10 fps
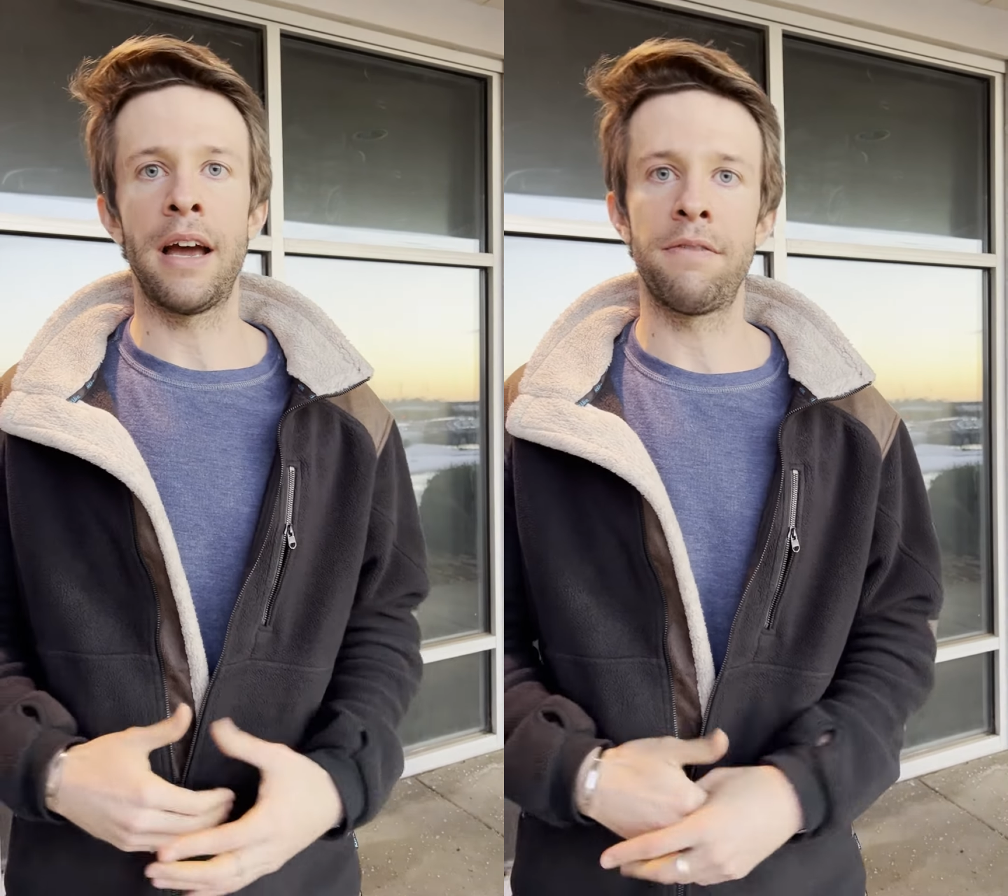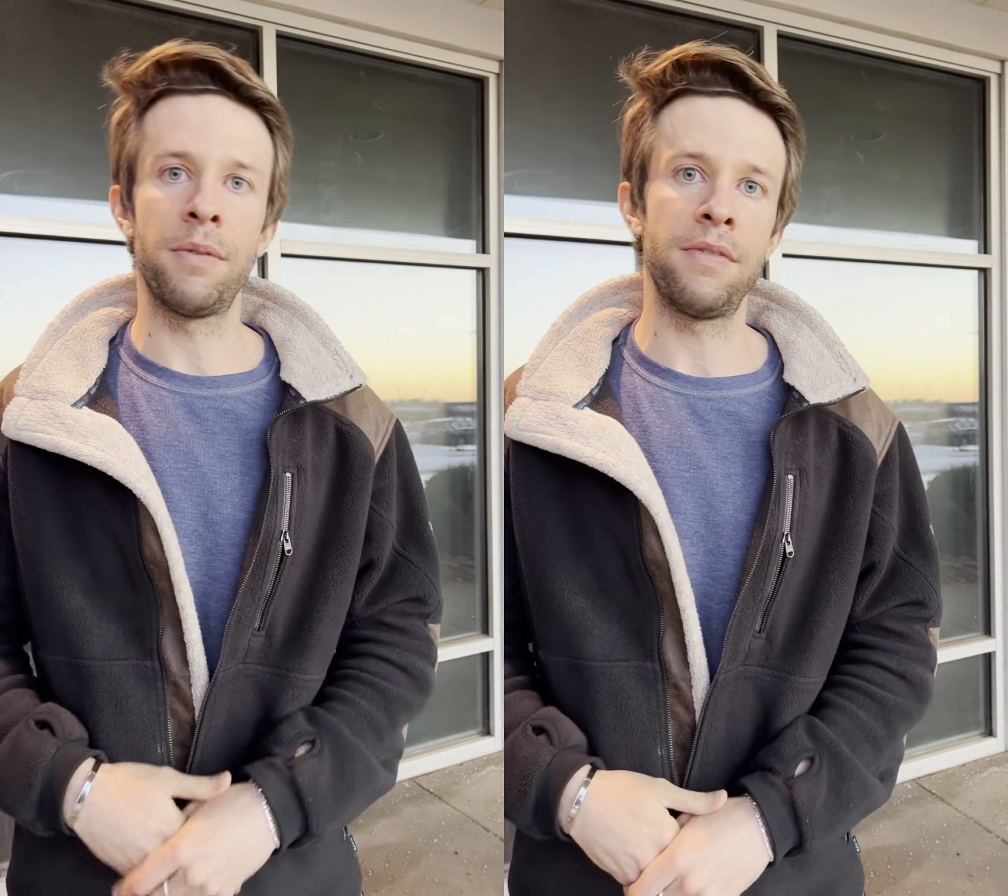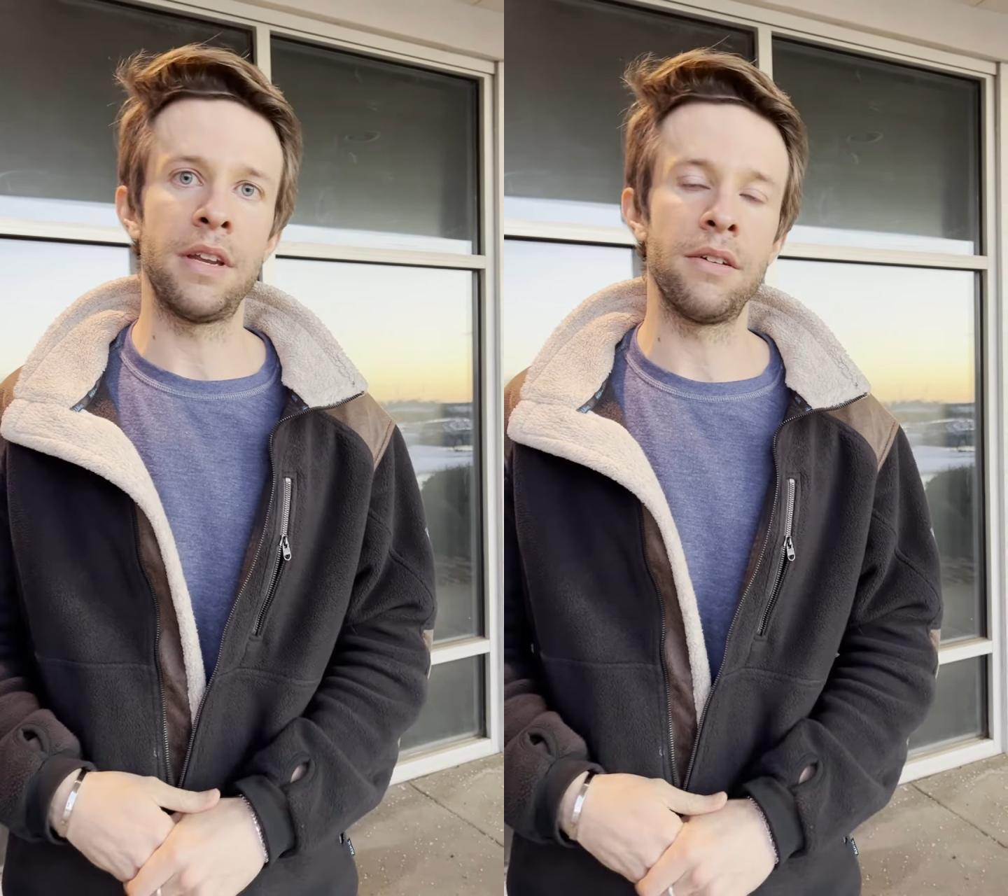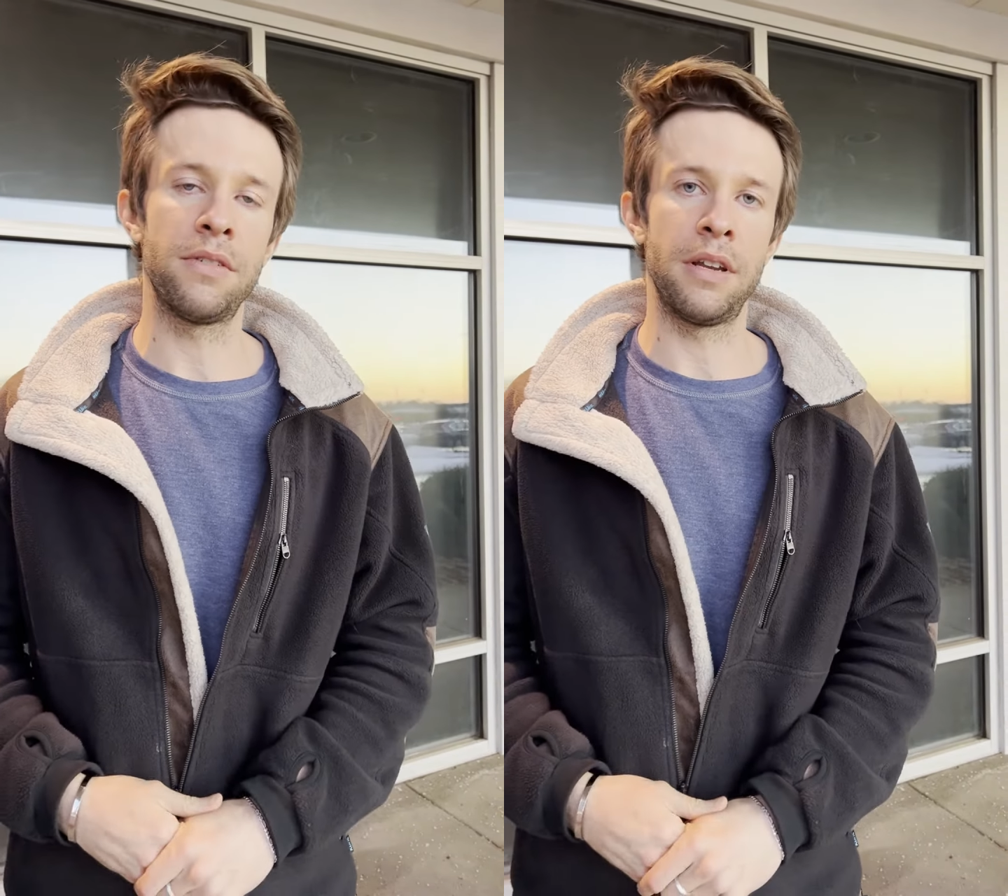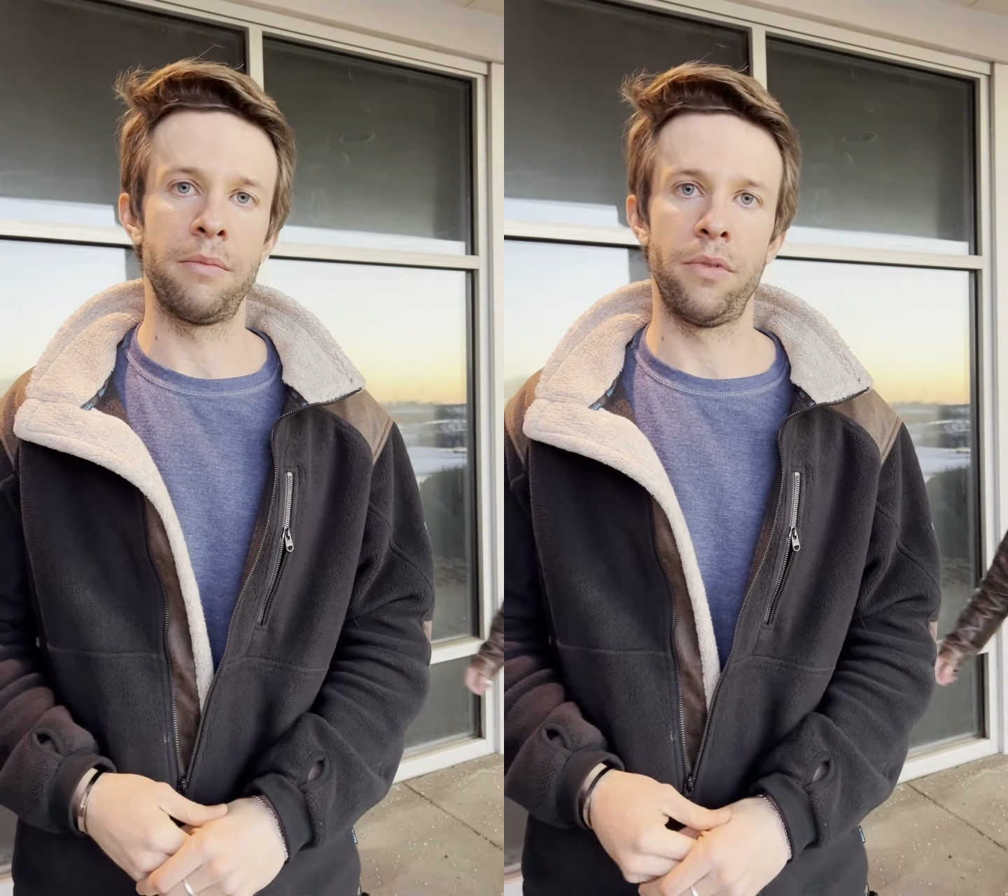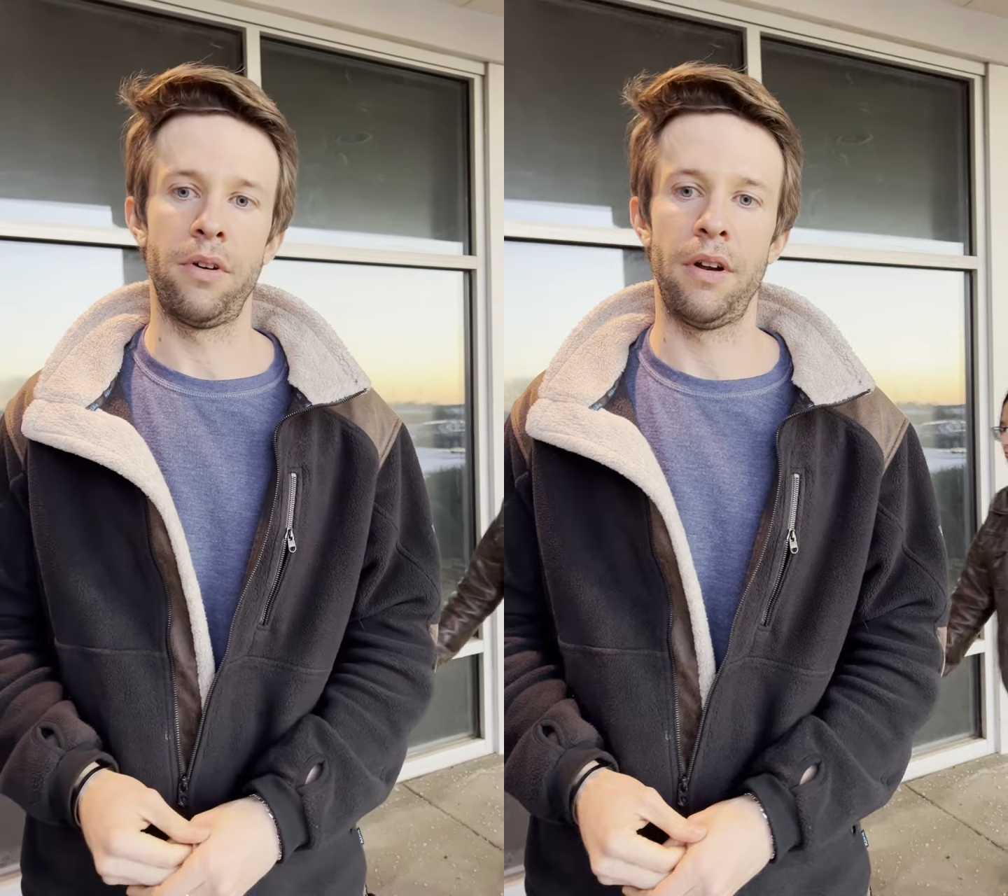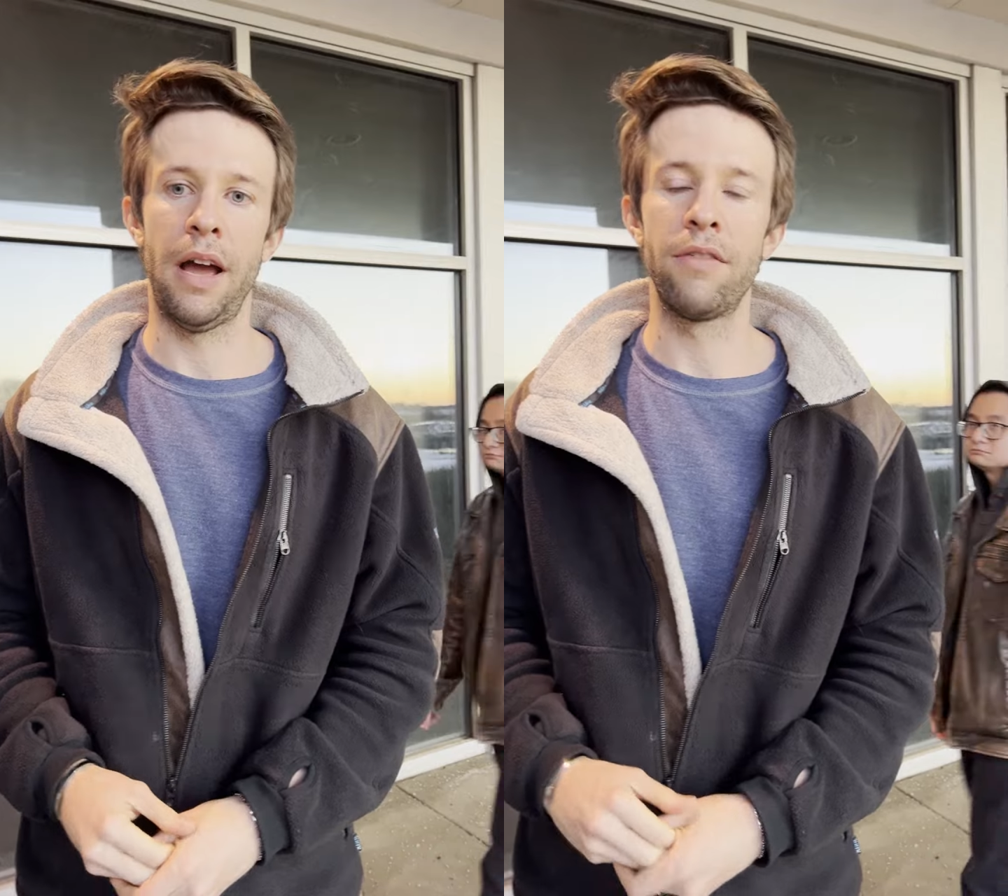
guy from the videos anymore.